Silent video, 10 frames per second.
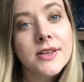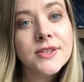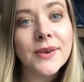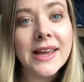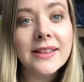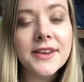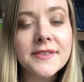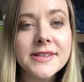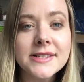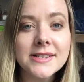So he
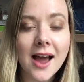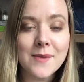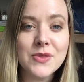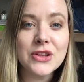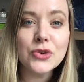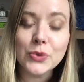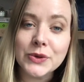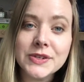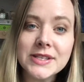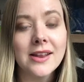leaves his time with the
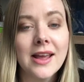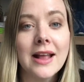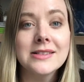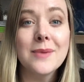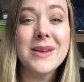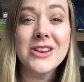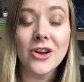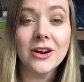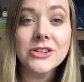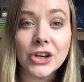trolls, and he ends up in
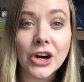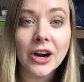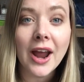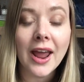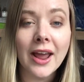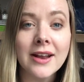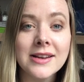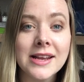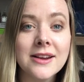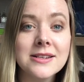Yonder,
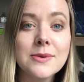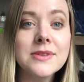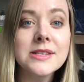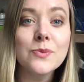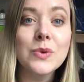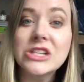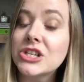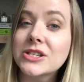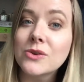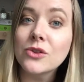and he hears about these
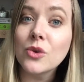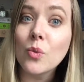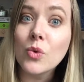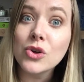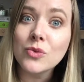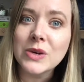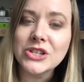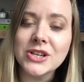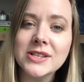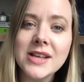witches called the Wool
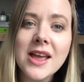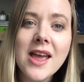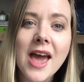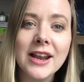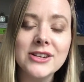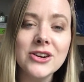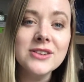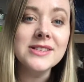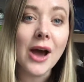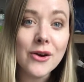Witches. And it
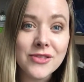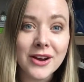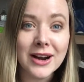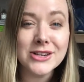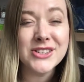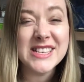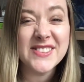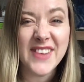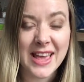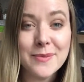turns out they are actually his
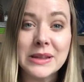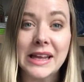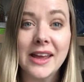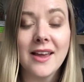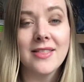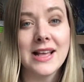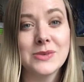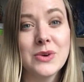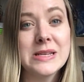family, and that's where